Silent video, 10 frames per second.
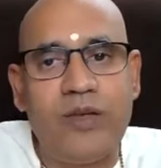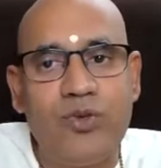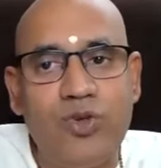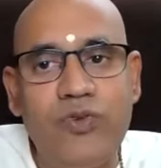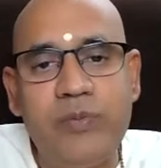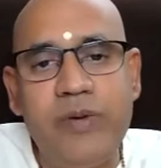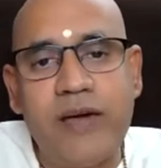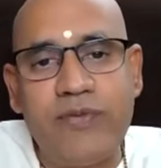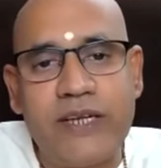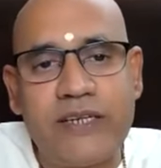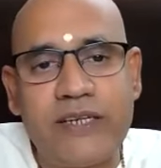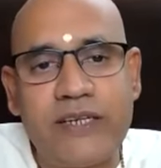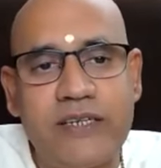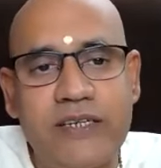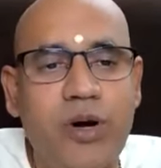You will be affected
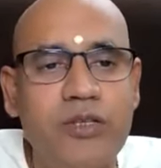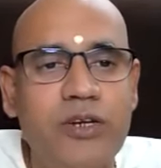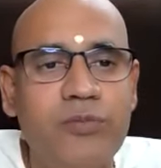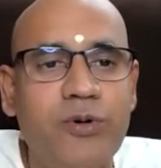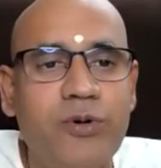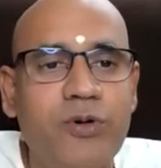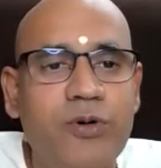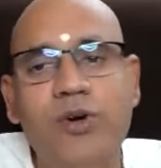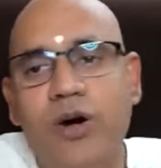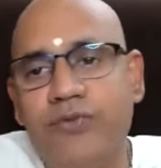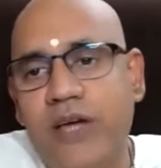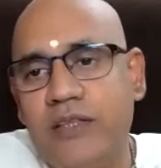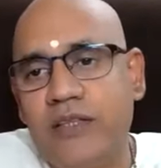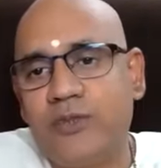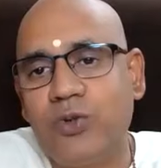and bothered about the ego of the
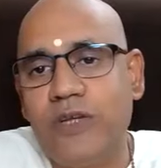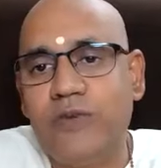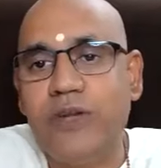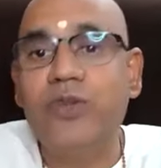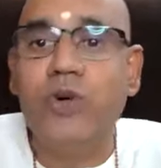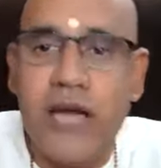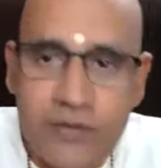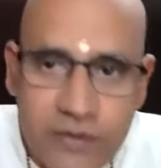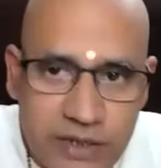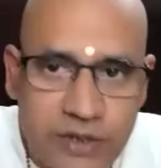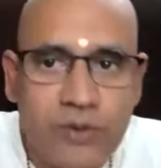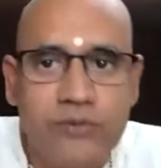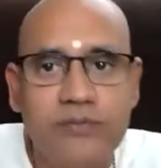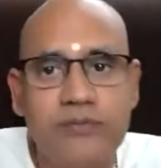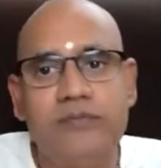others only when you have an ego.